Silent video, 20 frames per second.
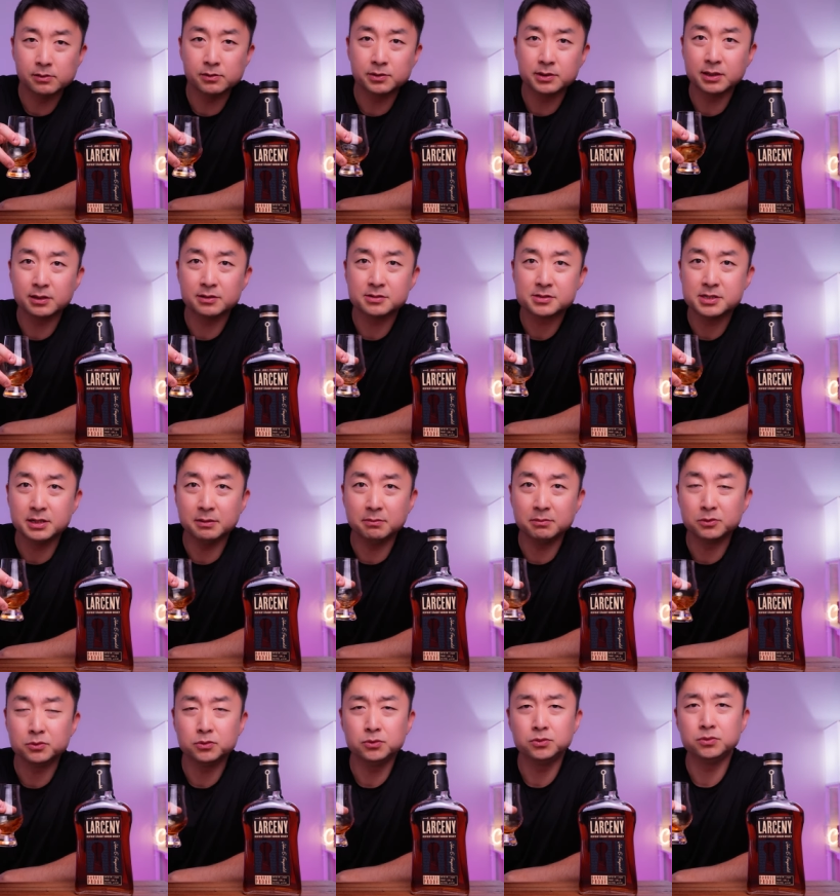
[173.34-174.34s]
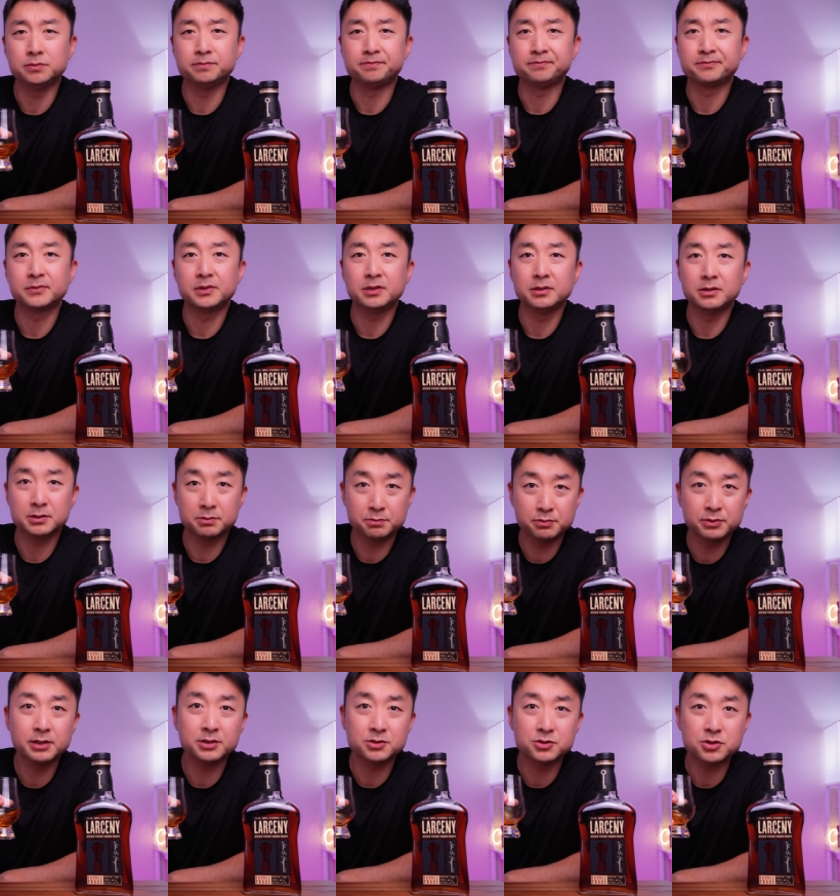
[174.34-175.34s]
Another sip. Ooh, it's
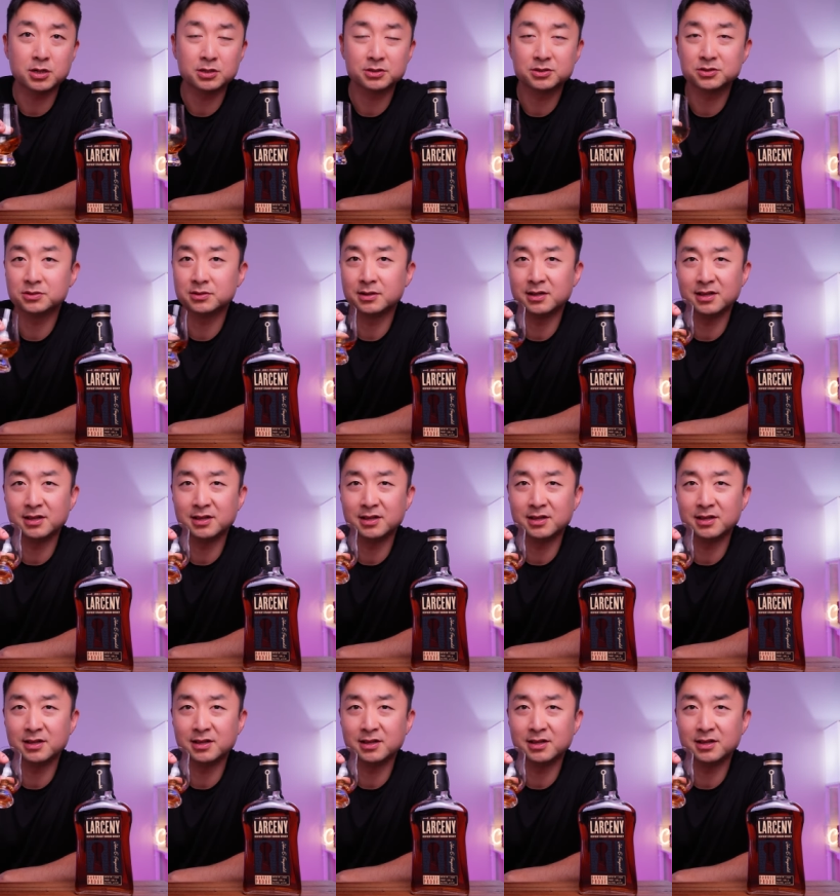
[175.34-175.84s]
pretty strong too.